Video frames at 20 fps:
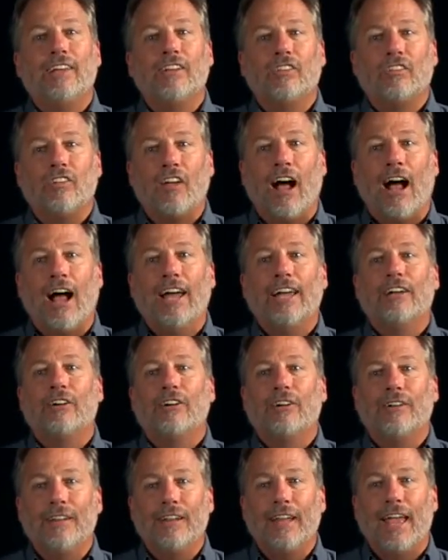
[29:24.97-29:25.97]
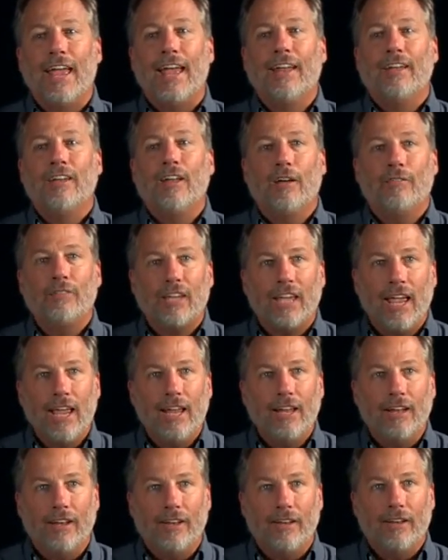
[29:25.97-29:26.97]
entire land of
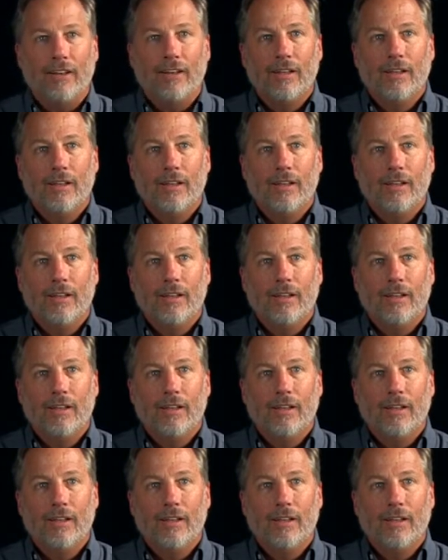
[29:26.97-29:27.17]
Canaan.